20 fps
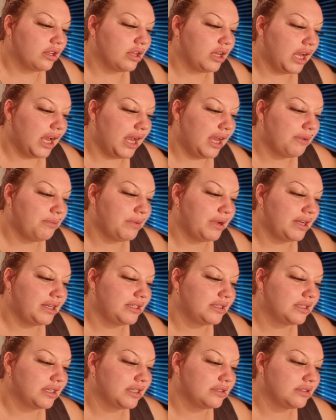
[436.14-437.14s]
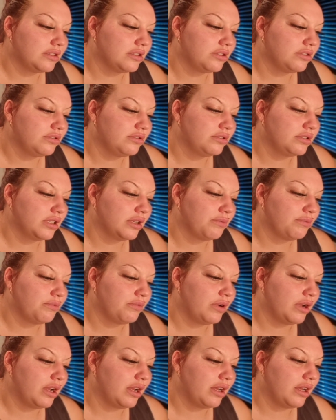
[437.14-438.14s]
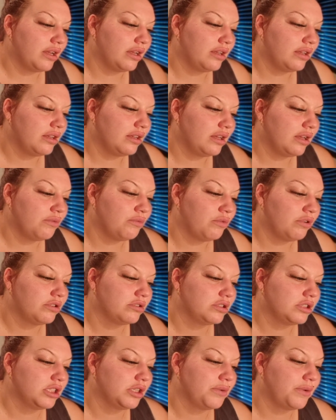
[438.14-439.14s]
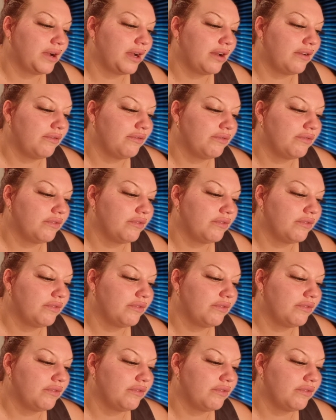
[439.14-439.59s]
How many tattoos and where and what do you have?